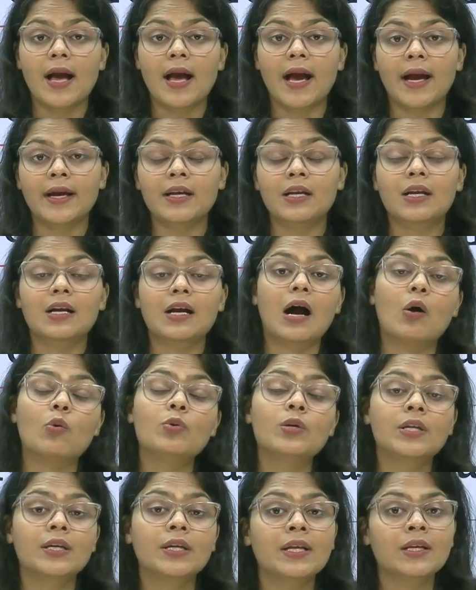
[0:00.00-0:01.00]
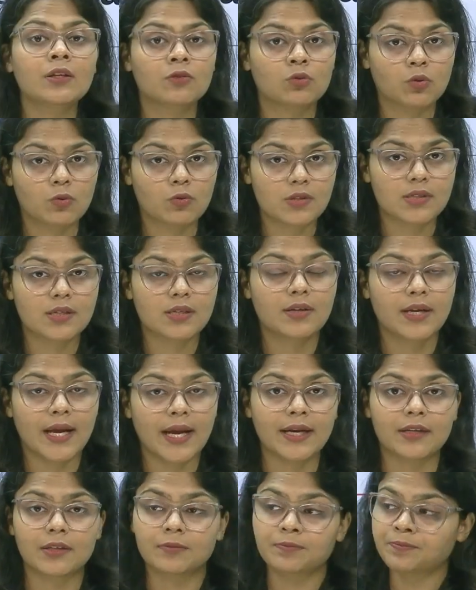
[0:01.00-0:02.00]
and countering those,
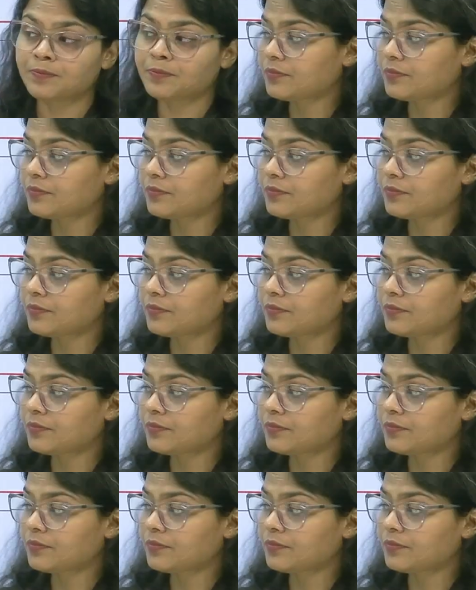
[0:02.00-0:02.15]
right?